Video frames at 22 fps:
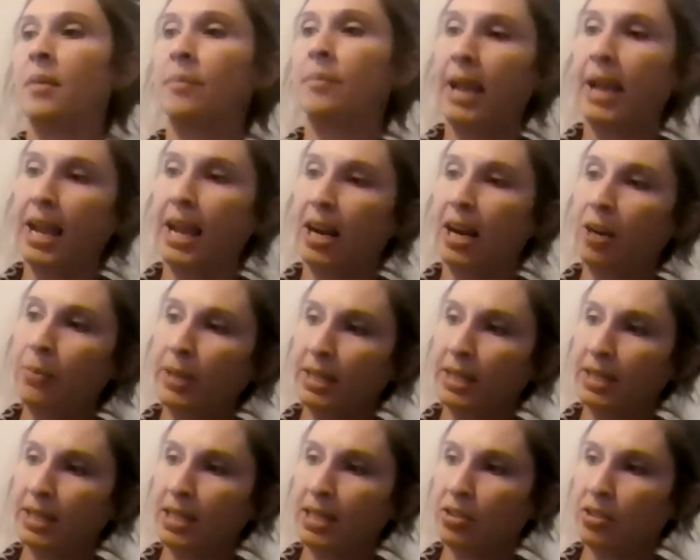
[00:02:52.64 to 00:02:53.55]
My
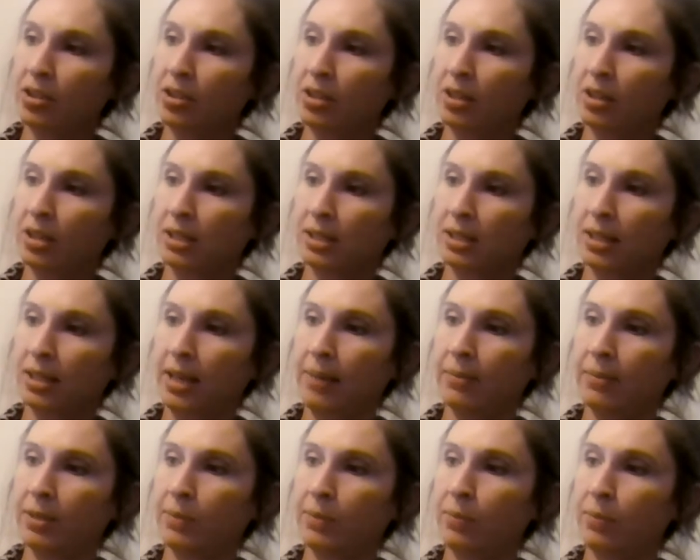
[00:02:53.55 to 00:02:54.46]
Arabic teacher
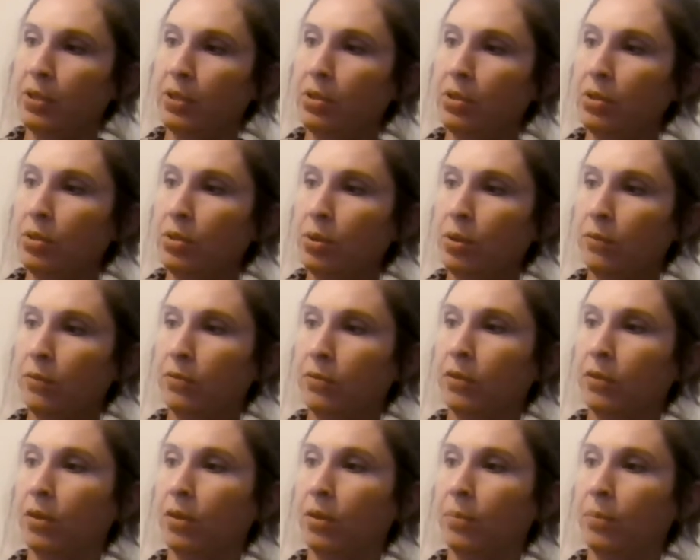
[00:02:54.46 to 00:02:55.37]
exclaims,
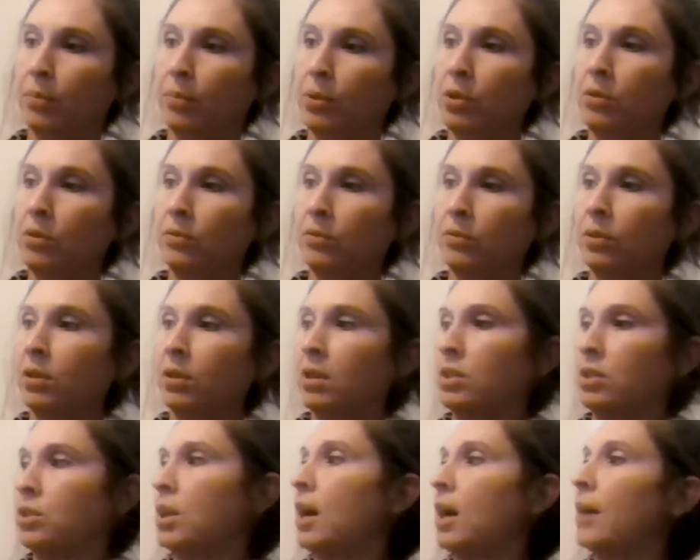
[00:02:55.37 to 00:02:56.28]
beautiful, beautiful
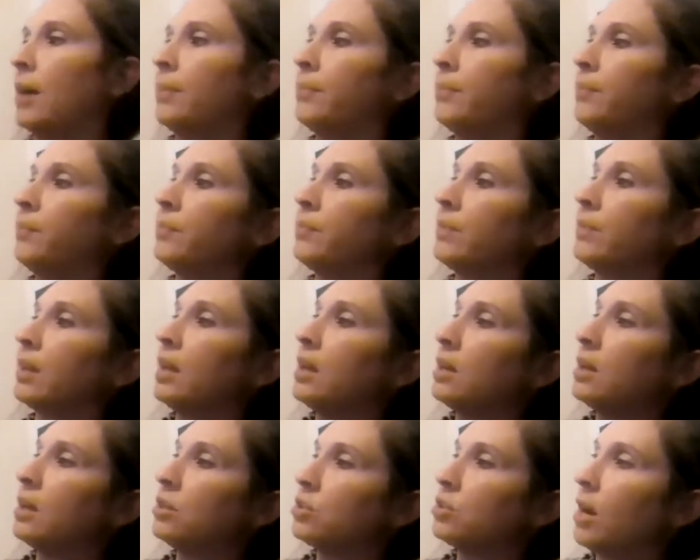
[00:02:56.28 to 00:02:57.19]
hijab.
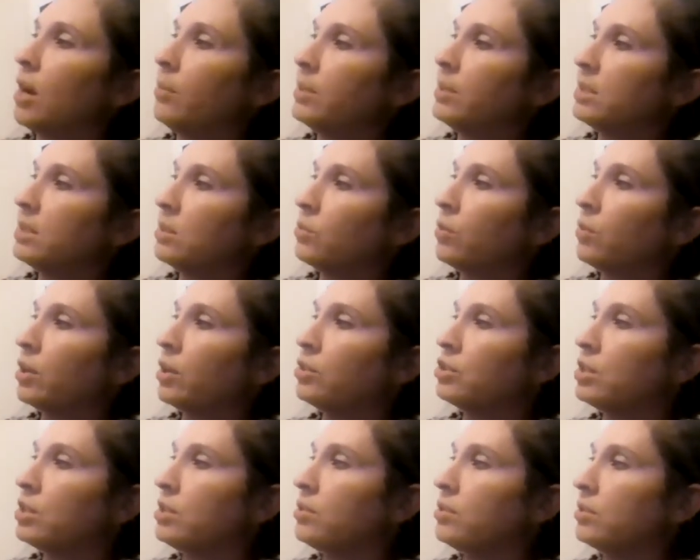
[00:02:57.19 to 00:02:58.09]
Hijab is the word
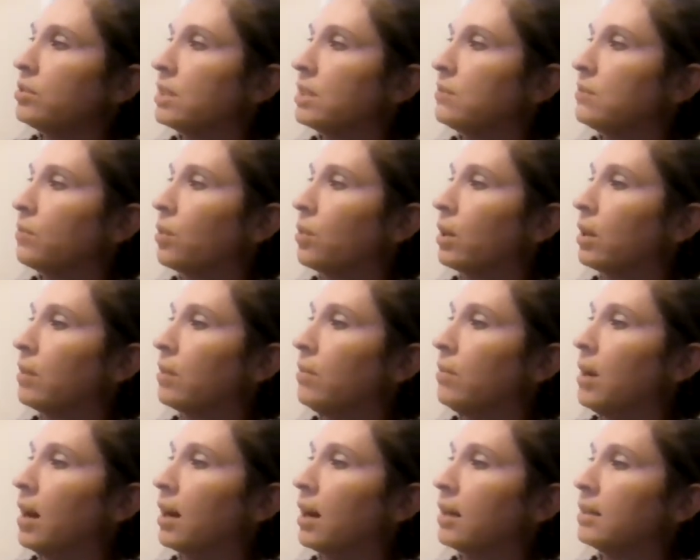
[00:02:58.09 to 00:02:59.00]
she uses for
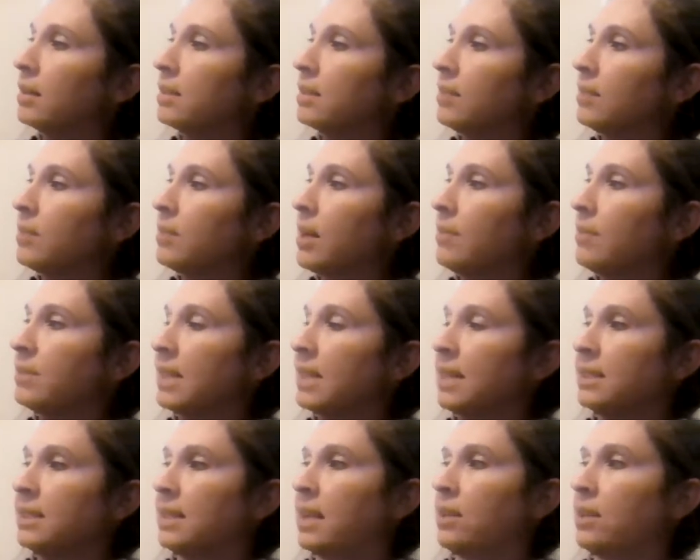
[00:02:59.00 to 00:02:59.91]
Khimar. Sometimes
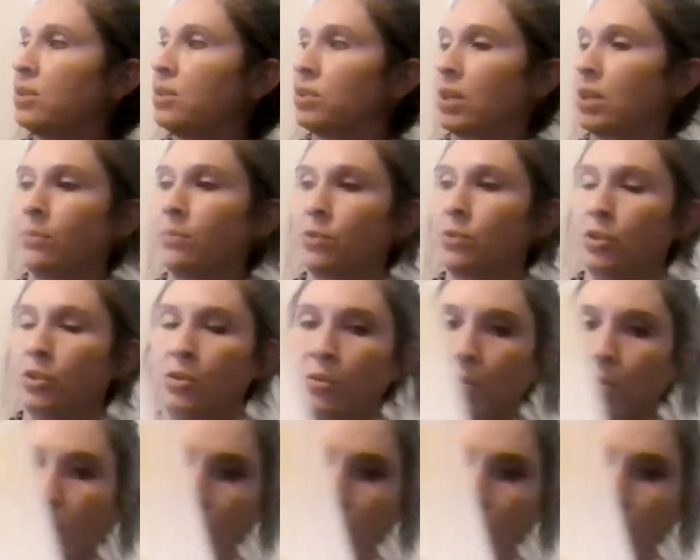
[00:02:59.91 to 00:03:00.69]
I say hijab too.